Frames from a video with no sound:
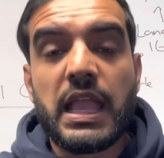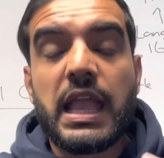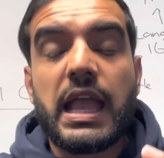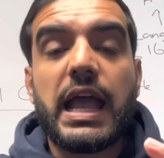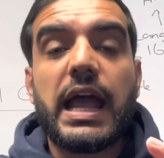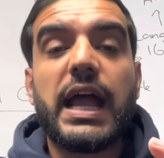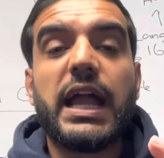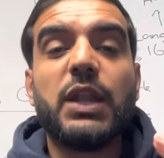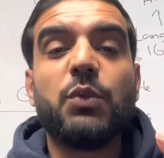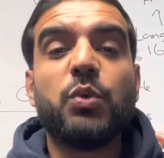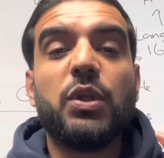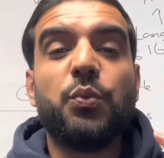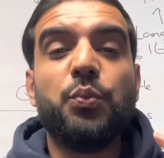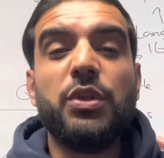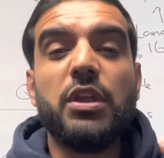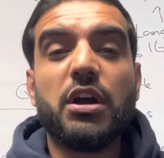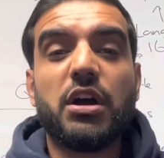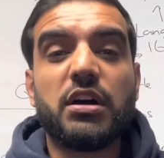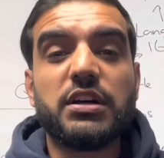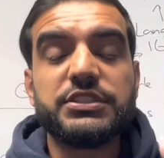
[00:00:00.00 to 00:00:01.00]
And when
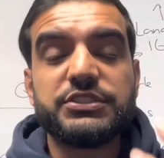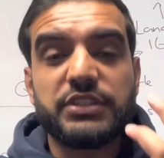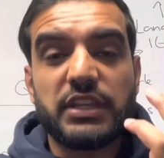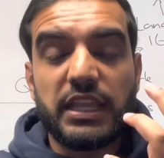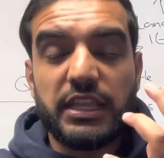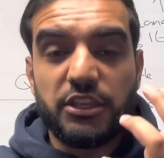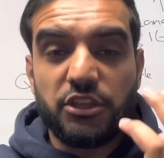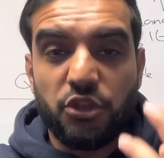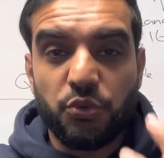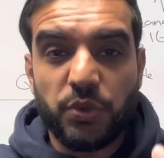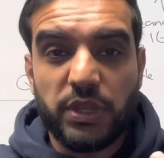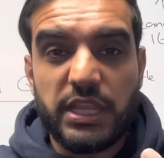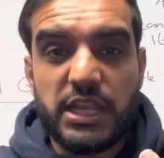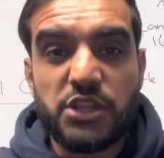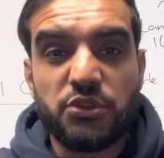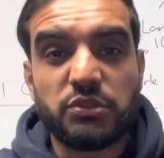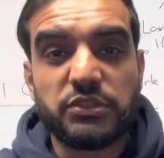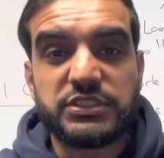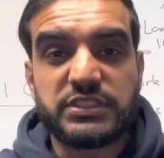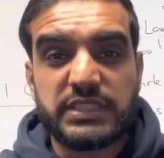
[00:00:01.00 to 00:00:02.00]
we asked AQA
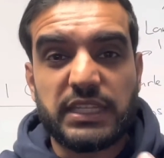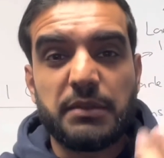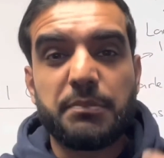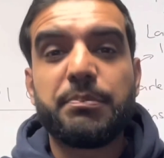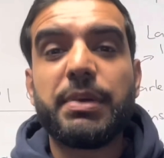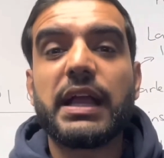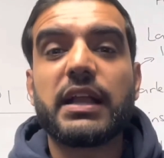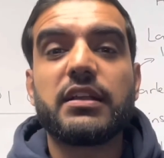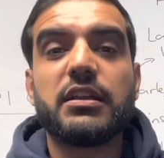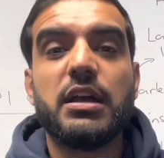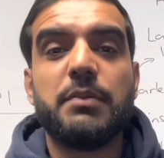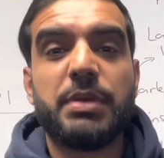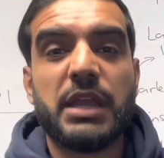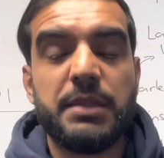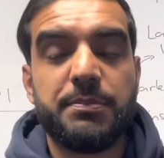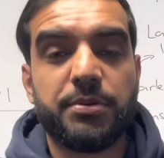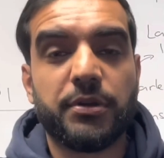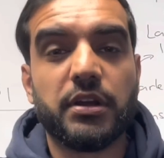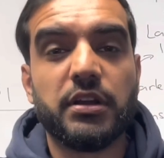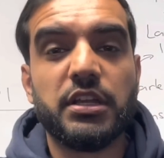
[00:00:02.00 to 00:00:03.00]
to send back her
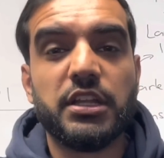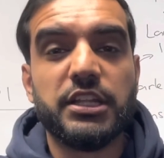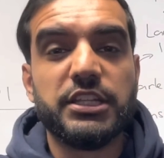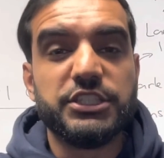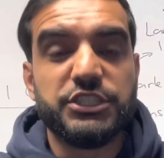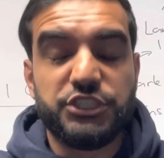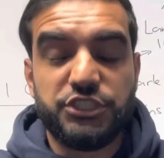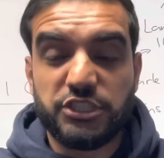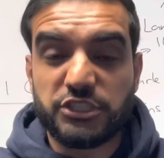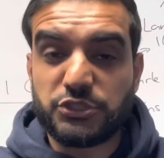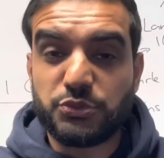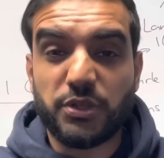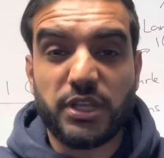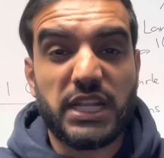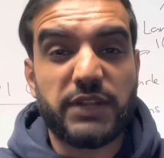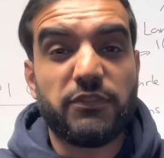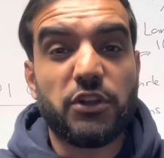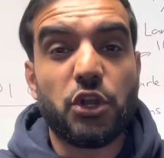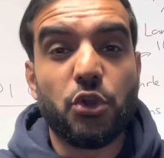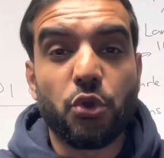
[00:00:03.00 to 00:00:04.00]
paper, just so I can
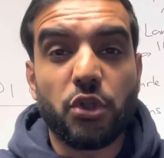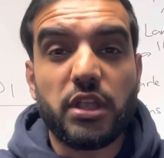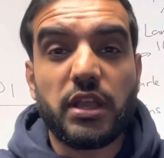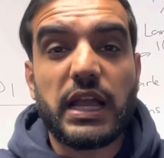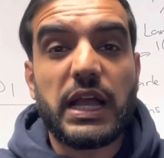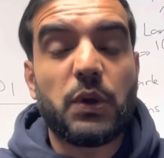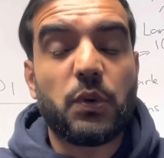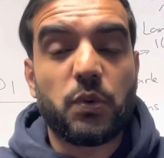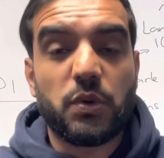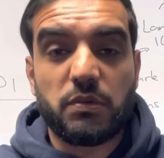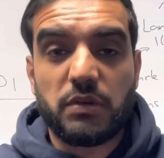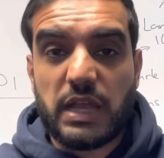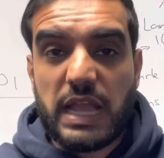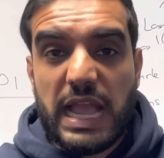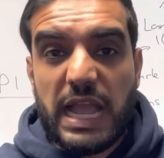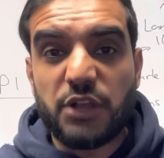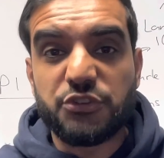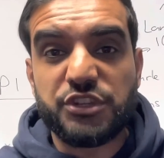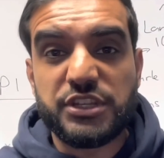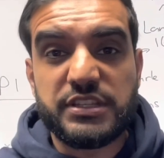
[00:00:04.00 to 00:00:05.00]
have a look at
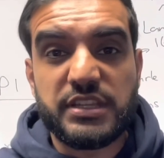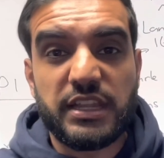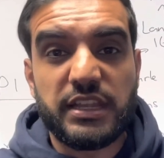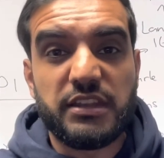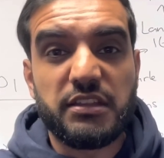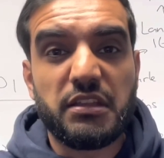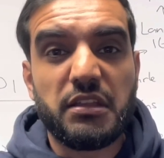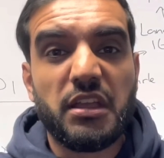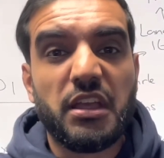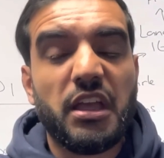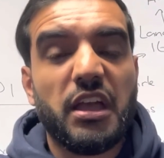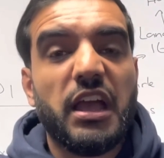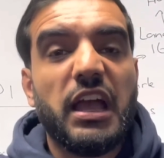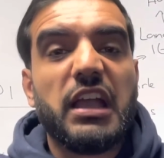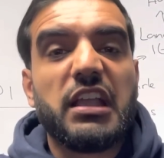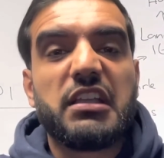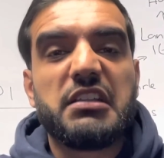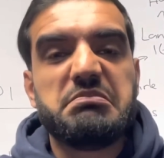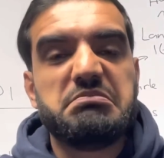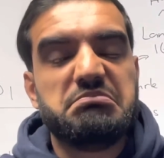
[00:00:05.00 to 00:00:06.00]
how she did,
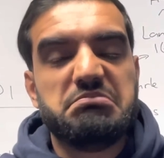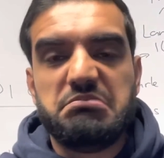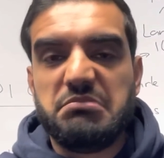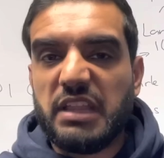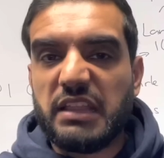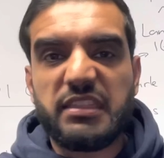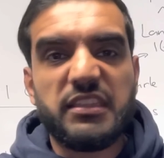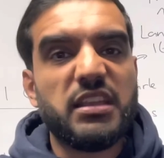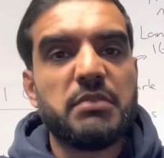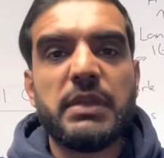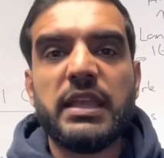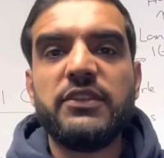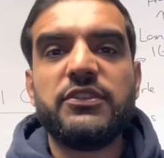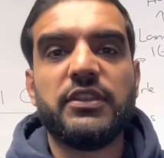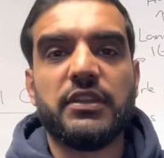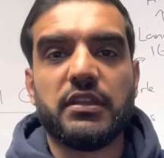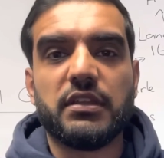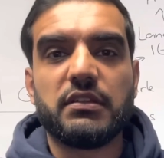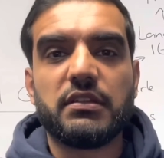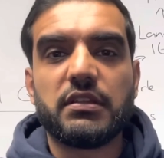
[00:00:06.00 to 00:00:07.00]
nothing
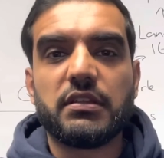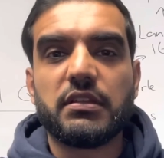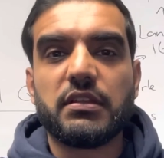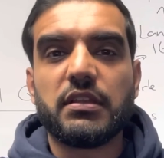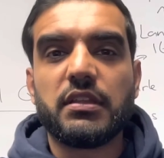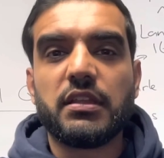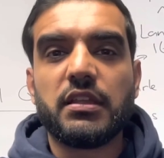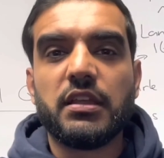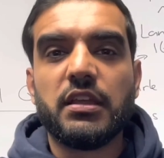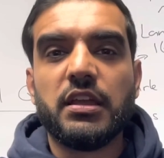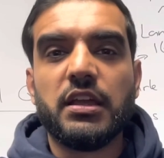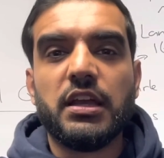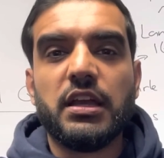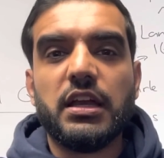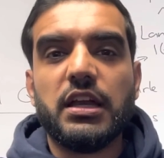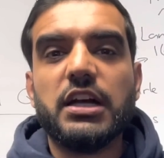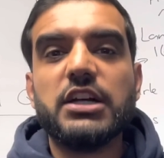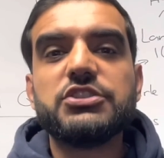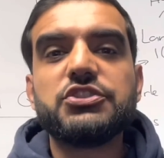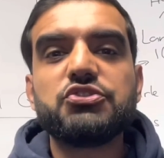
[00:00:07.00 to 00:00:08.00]
amazing.
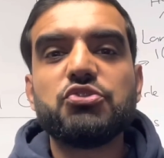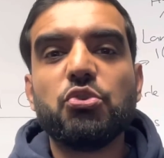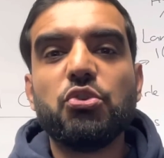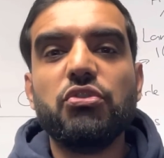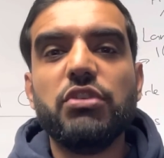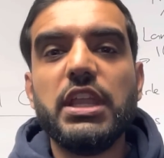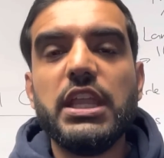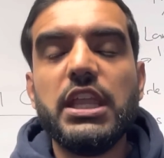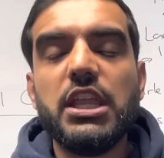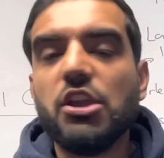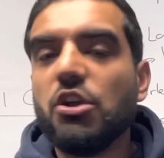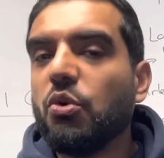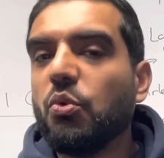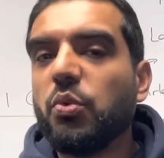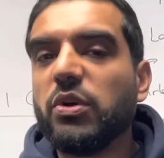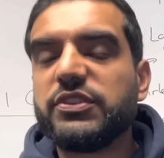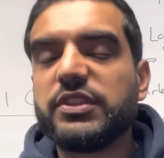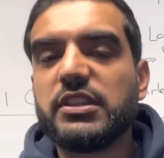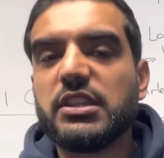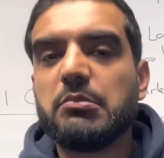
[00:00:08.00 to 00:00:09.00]
Her story
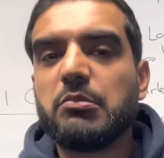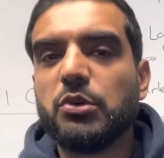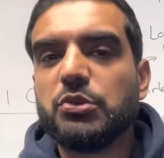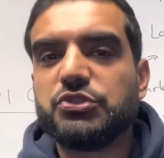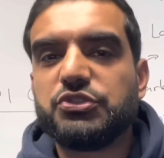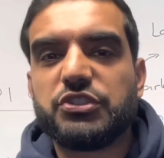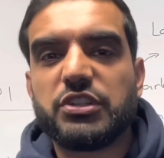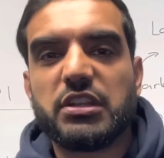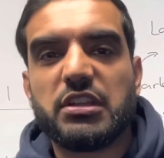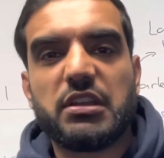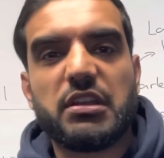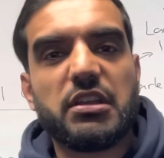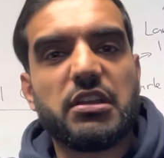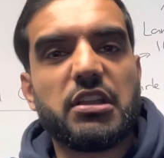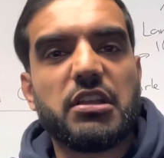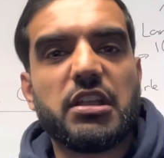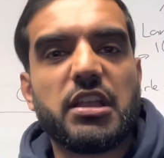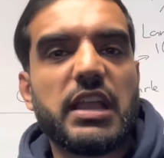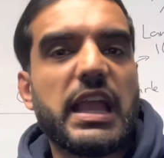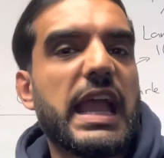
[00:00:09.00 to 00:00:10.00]
wasn't the most
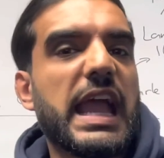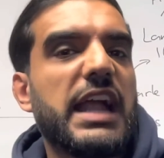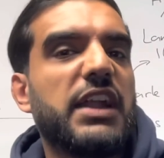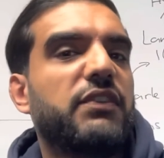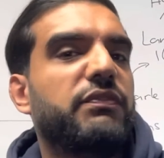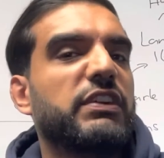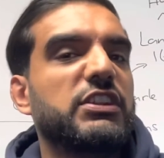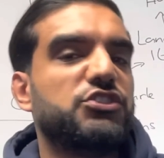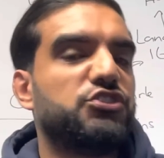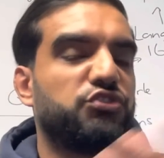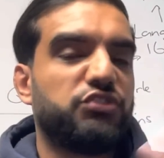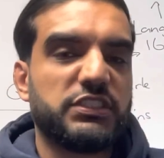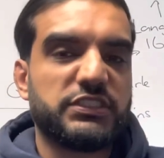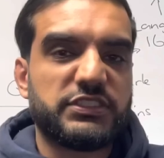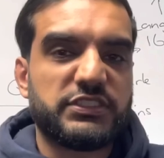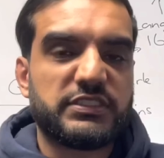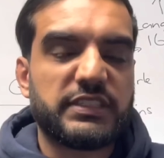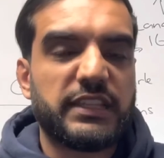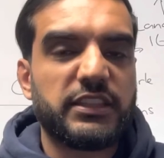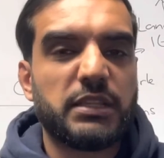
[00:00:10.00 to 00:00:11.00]

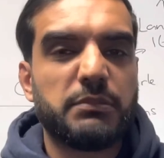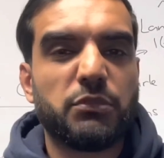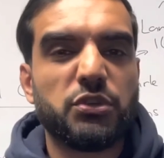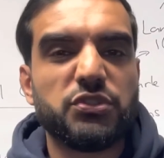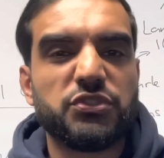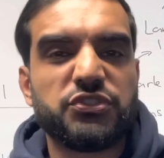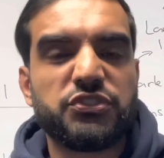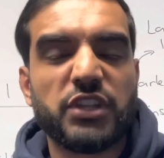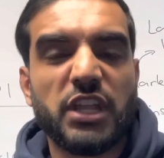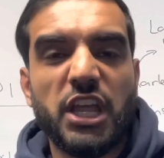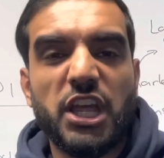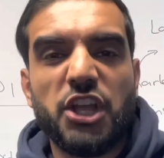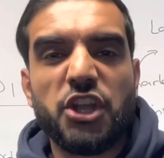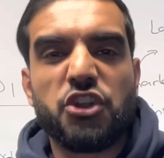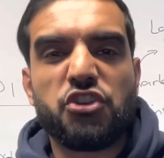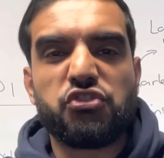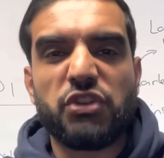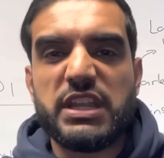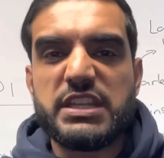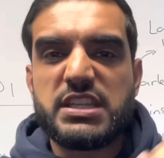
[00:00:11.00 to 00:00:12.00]
adventurous and the most
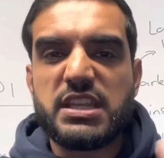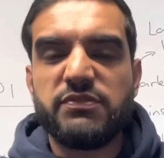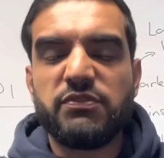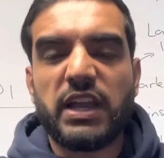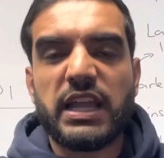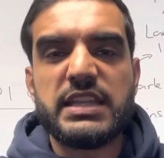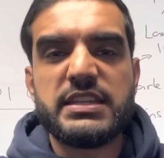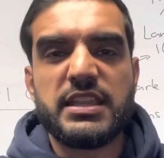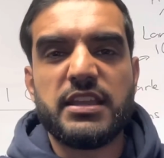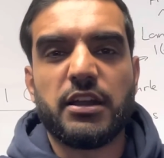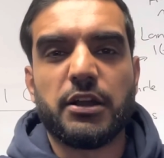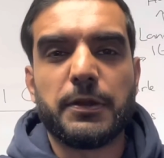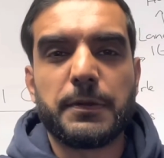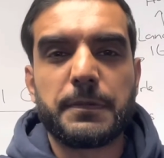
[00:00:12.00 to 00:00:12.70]
creative idea,